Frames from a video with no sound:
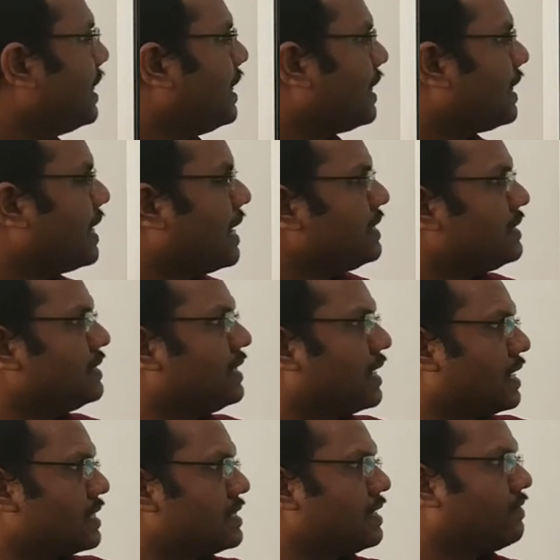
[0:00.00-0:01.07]
a gas there
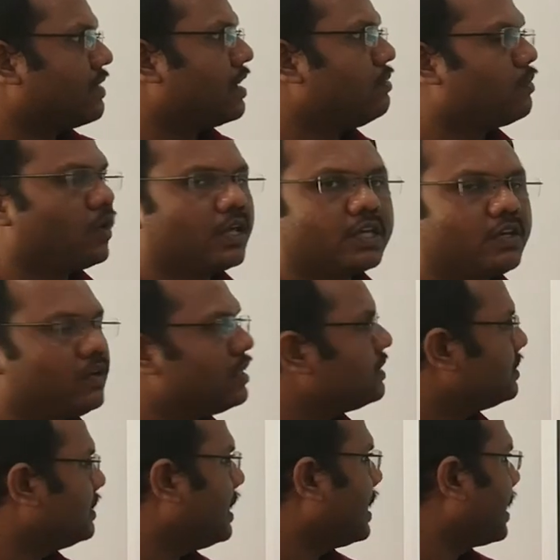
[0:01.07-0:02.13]
are several molecules,
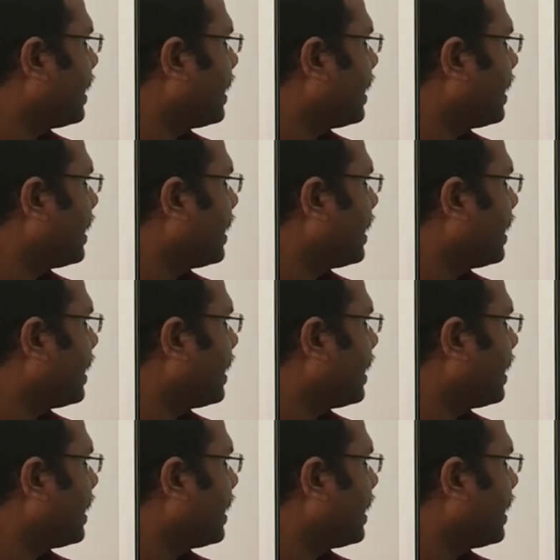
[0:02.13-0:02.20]
they are